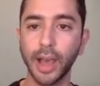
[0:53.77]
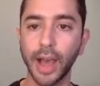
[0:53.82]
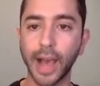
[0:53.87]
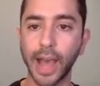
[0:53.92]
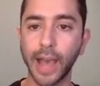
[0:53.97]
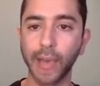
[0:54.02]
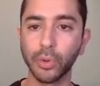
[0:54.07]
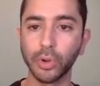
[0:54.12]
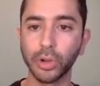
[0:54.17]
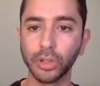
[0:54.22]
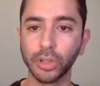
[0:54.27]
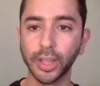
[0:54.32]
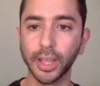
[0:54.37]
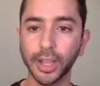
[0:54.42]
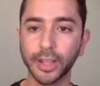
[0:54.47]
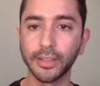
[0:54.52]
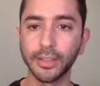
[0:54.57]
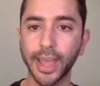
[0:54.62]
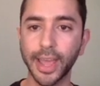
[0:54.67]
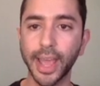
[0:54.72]
I will
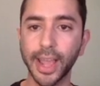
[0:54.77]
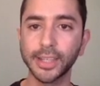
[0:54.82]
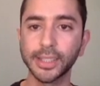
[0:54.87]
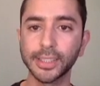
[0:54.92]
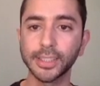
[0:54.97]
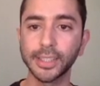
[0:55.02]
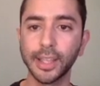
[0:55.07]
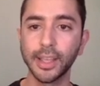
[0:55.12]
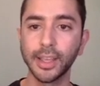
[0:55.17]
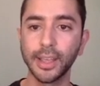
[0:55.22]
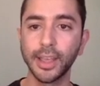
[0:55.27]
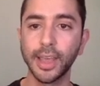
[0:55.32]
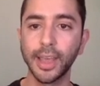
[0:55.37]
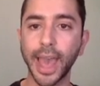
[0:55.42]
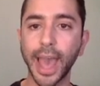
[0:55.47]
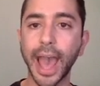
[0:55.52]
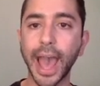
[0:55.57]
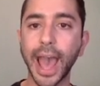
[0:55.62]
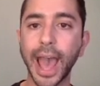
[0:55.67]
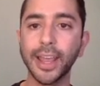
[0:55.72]
click next,
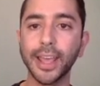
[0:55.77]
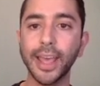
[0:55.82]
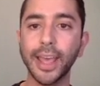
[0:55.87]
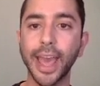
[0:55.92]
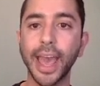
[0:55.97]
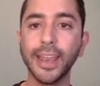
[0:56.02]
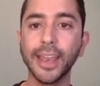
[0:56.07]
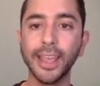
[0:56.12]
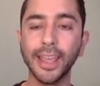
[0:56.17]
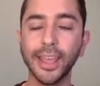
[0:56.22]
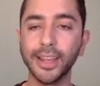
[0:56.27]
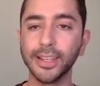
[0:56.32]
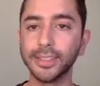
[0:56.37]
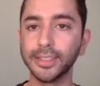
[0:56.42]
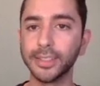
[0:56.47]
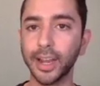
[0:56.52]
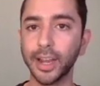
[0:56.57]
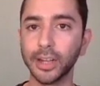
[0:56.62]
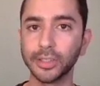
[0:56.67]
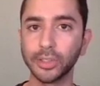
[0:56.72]
add it, and it
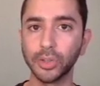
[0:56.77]
is there.